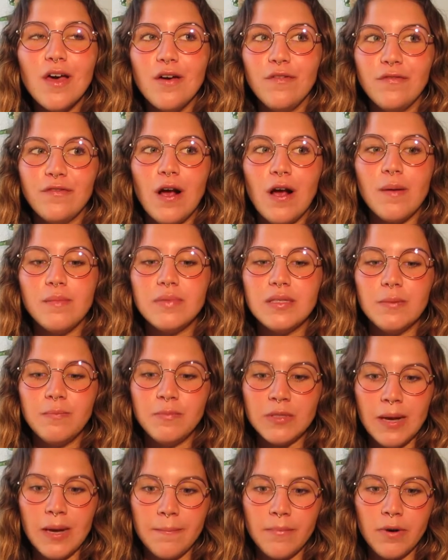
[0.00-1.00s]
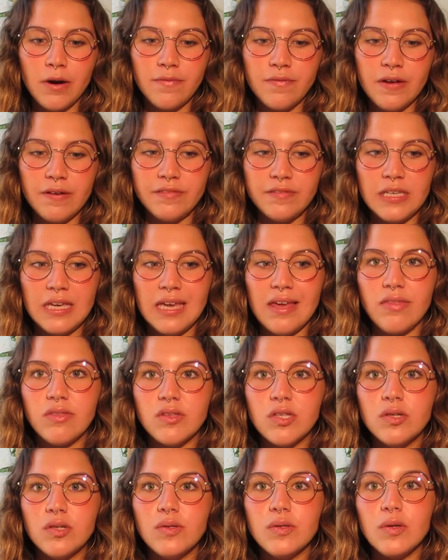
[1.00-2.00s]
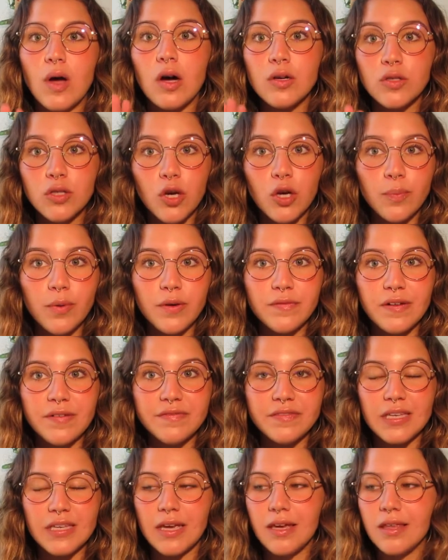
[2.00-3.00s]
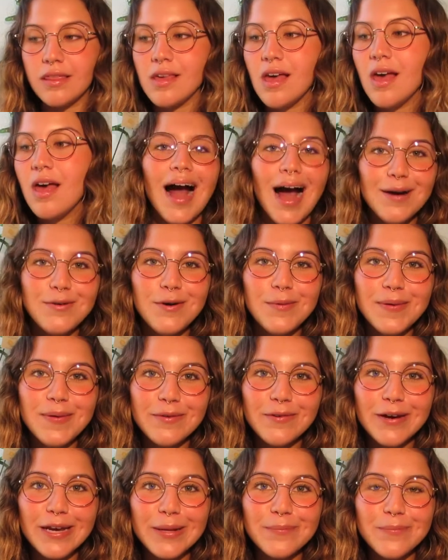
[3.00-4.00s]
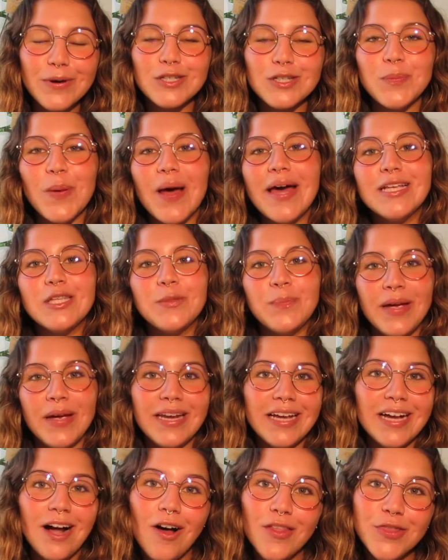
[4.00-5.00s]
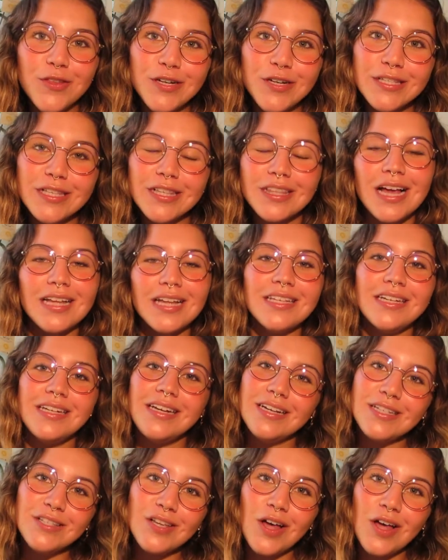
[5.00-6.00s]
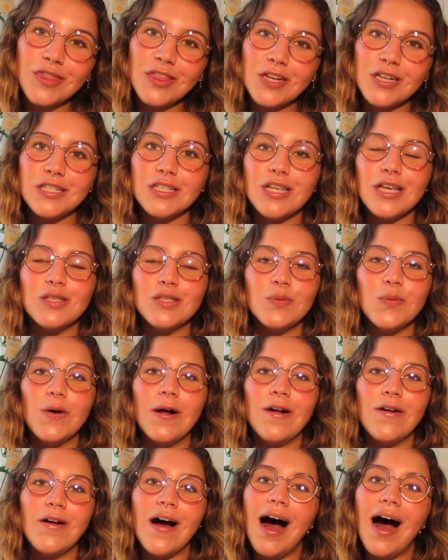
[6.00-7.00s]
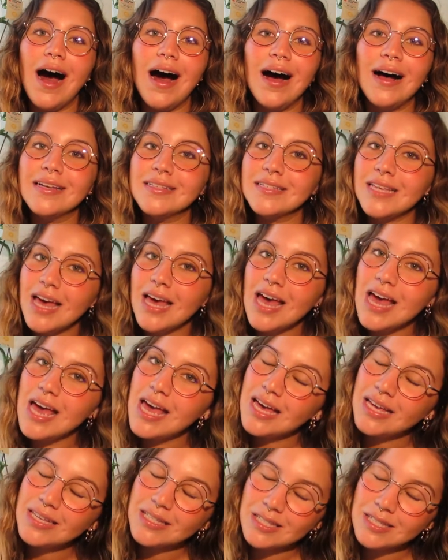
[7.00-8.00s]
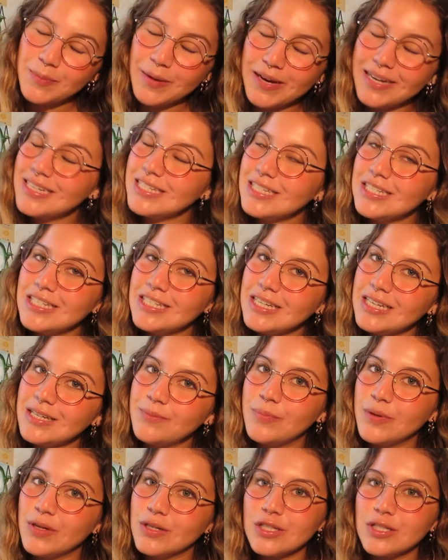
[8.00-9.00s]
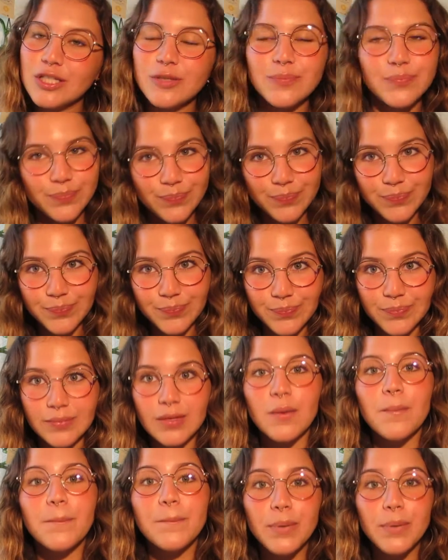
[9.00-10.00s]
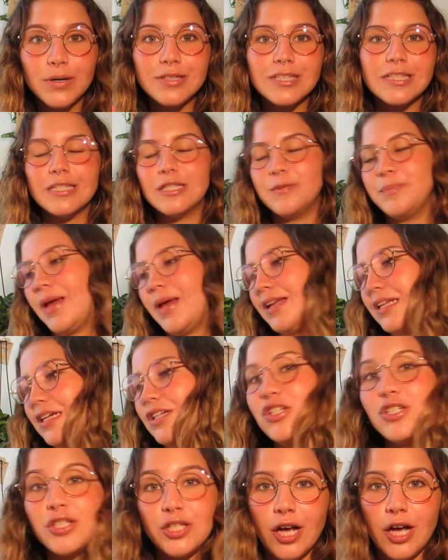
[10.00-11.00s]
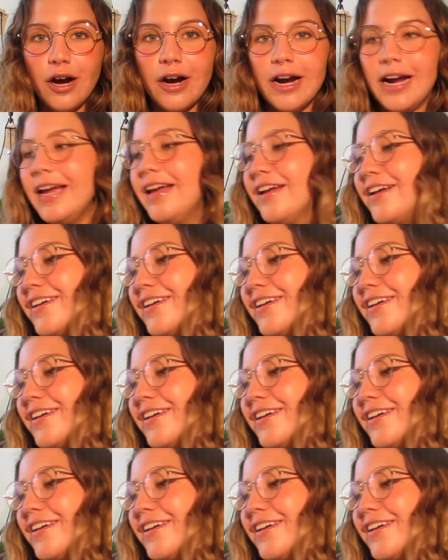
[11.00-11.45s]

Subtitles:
from September 15th to October 15th, I will be reading books by Hispanic authors, Latinx authors, as well as Spanish in books. Books in Spanish, sorry.